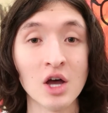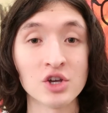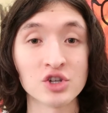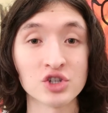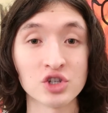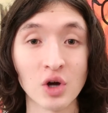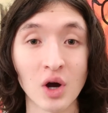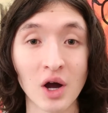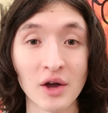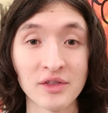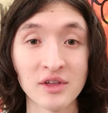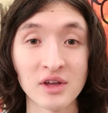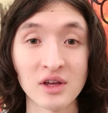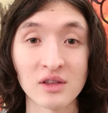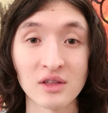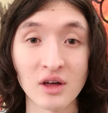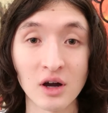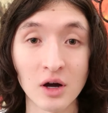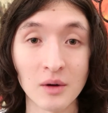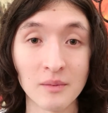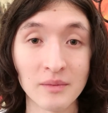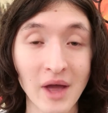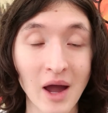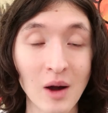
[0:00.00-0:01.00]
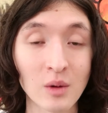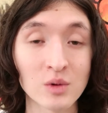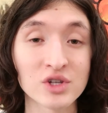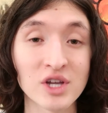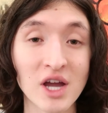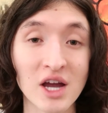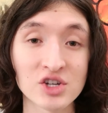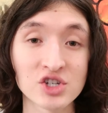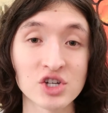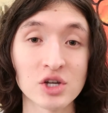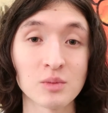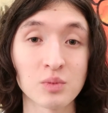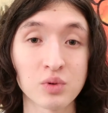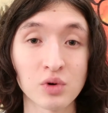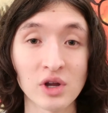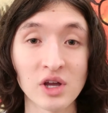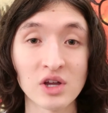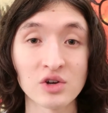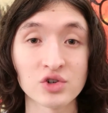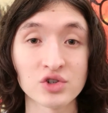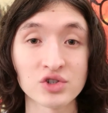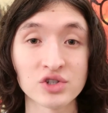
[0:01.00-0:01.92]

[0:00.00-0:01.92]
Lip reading: So I think that was actually a pretty